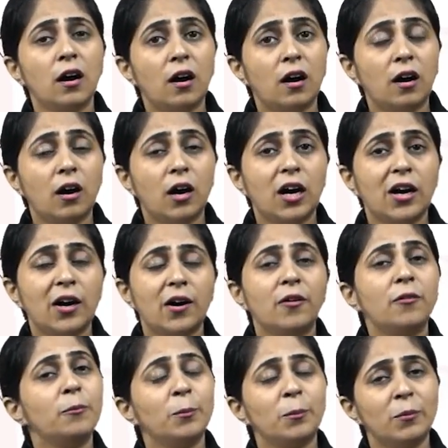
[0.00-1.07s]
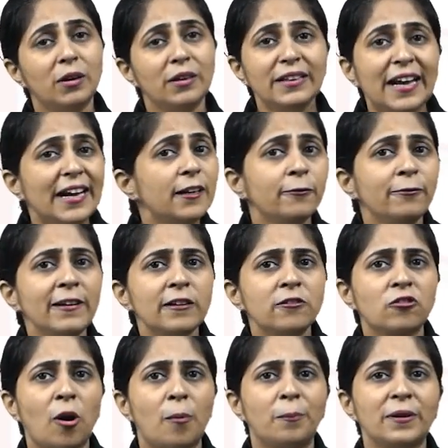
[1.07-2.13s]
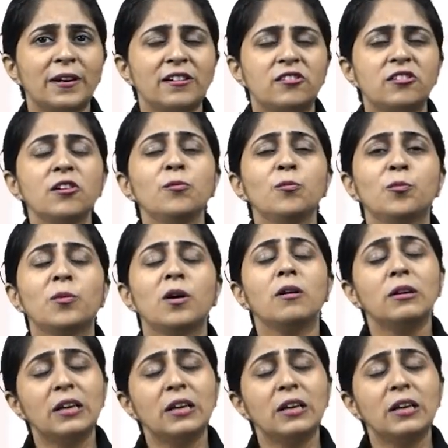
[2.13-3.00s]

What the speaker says: Netflix competition.